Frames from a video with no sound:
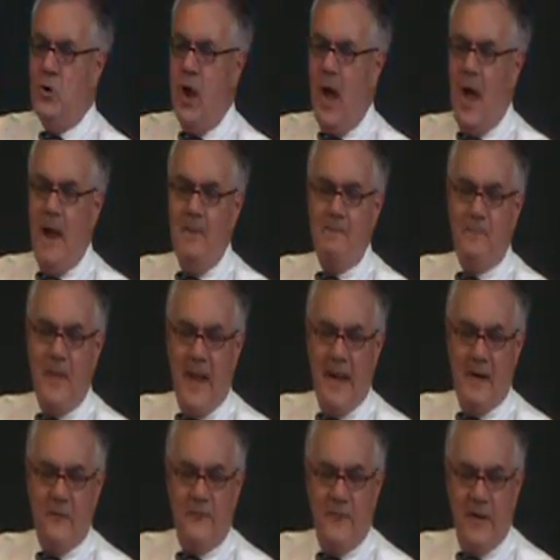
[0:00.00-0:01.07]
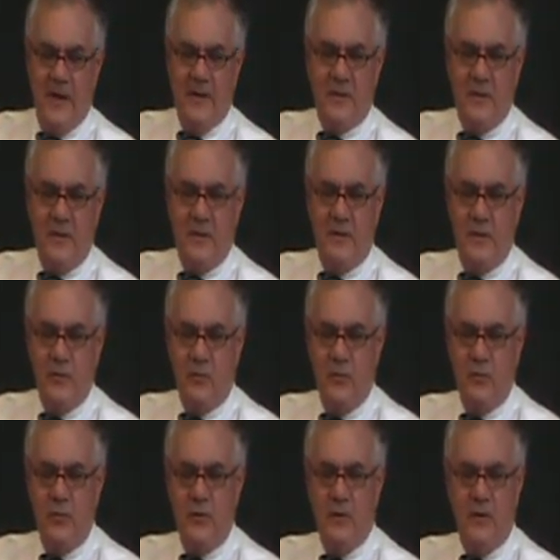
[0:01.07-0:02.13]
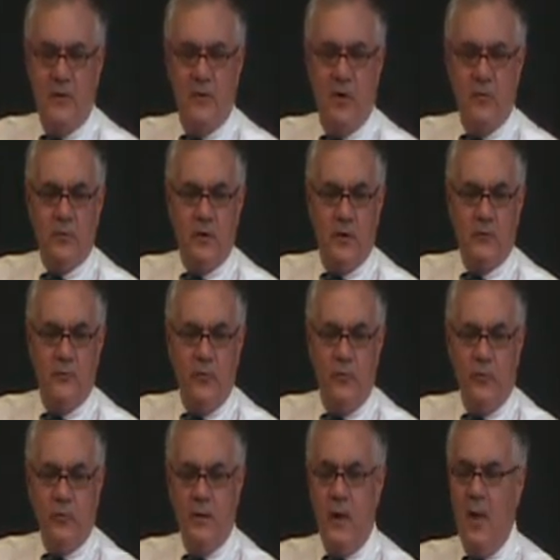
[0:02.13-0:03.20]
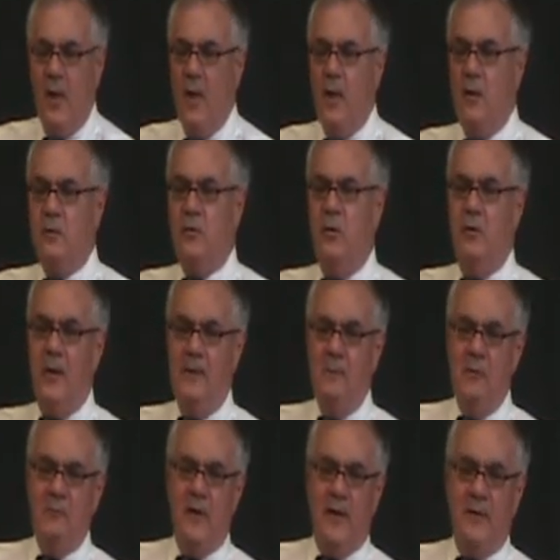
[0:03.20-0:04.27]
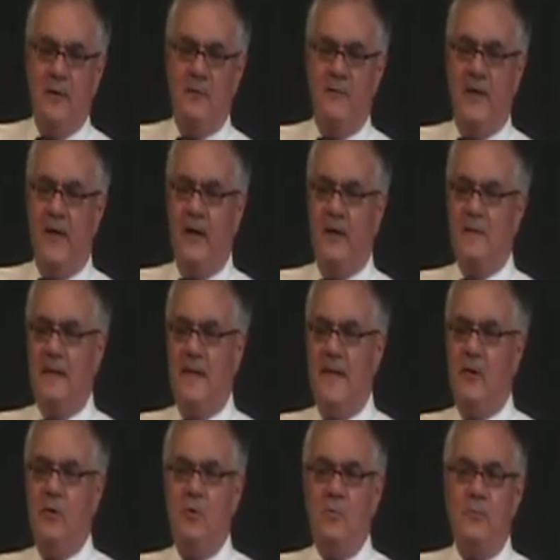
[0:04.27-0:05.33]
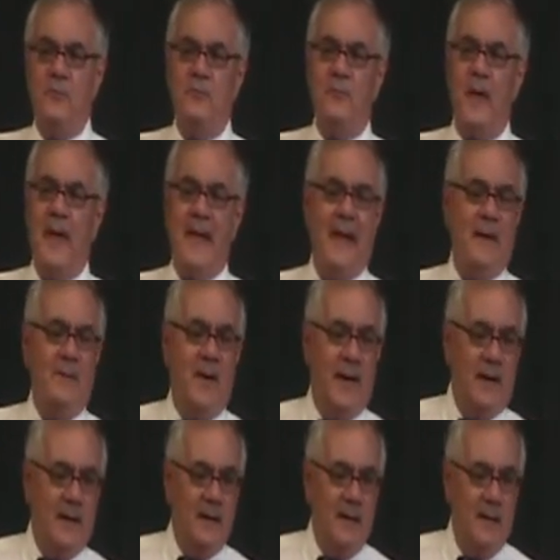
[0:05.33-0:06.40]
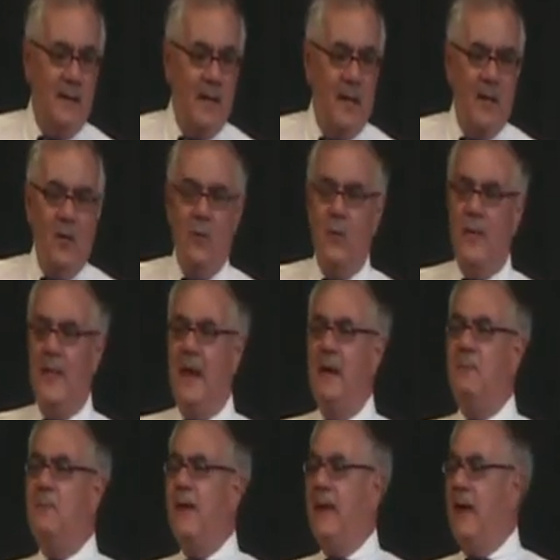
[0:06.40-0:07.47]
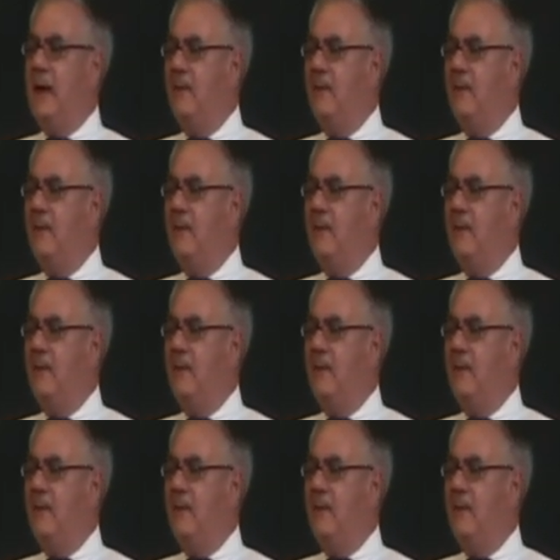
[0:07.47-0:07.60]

non-bank financial institutions, there are no such rules. So Lehman Brothers failed, and they couldn't pay anybody. When they didn't pay